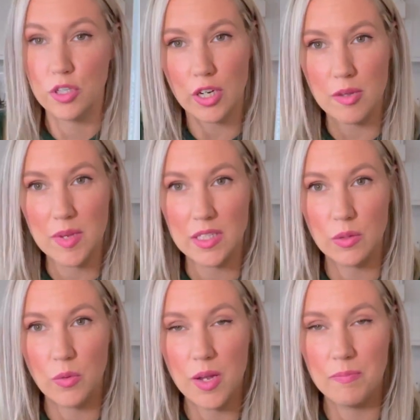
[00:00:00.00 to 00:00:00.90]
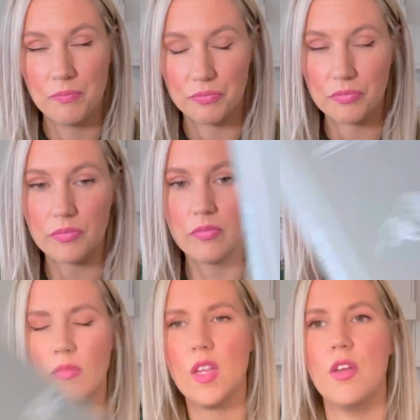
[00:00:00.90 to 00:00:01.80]
Charlotte Mason one.
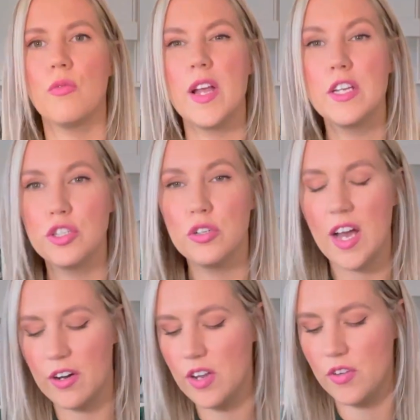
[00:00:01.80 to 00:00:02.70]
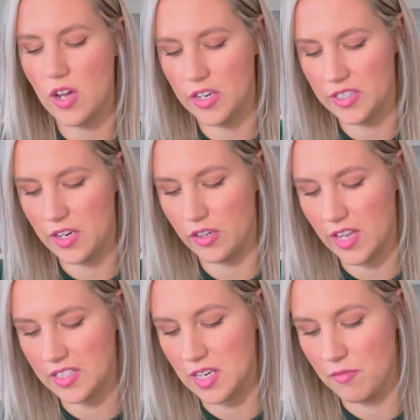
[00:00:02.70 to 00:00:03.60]
And Rachel, I don't even know how to say her
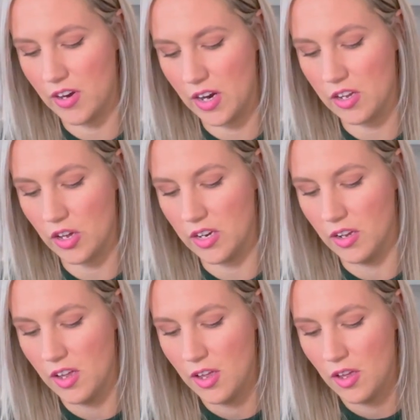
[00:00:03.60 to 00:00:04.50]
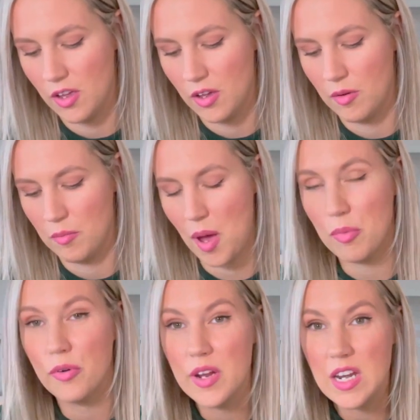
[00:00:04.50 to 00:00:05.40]
last name very good.
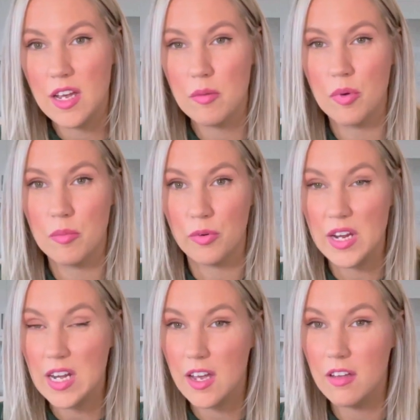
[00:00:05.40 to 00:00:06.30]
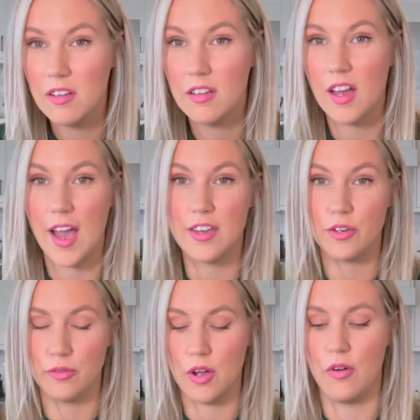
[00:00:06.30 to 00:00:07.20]
Babarina, I
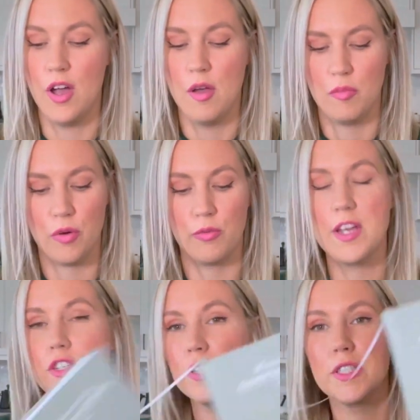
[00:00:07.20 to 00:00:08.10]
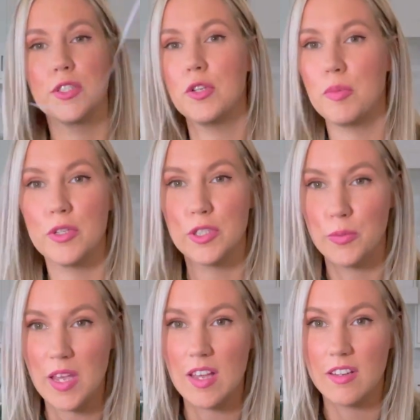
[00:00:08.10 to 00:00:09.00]
don't know. But Rachel is super
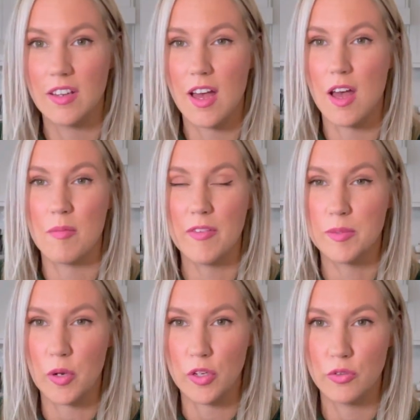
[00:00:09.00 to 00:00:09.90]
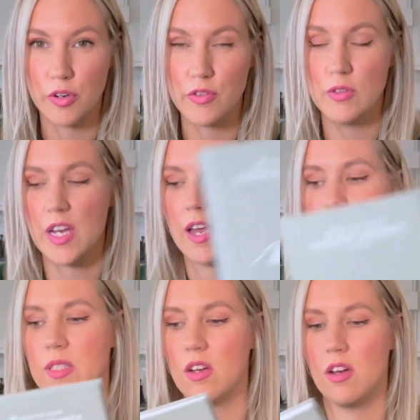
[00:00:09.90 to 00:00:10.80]
sweet. I've spoken to her a few
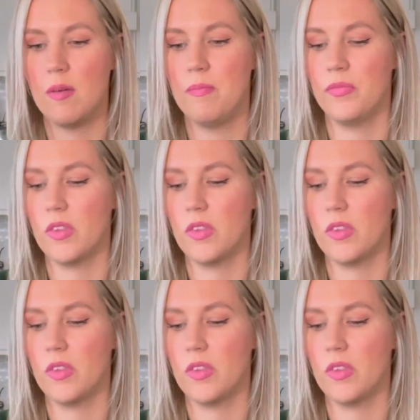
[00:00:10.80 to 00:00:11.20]
times on